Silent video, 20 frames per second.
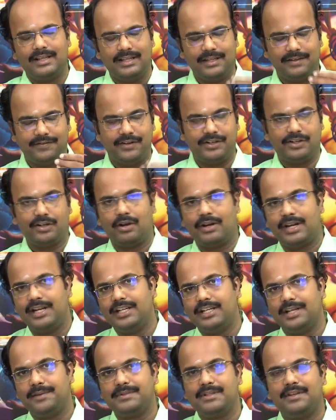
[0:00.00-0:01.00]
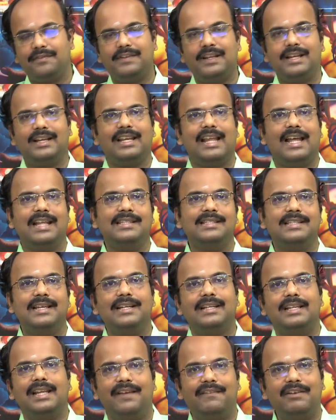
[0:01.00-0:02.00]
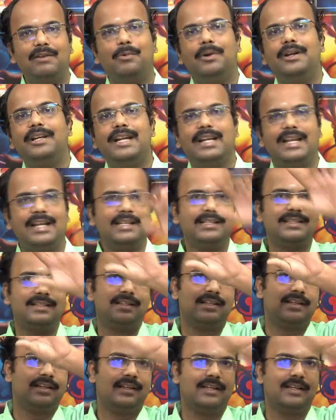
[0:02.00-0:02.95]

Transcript: if we talk in terms of like Landsat level 1 data is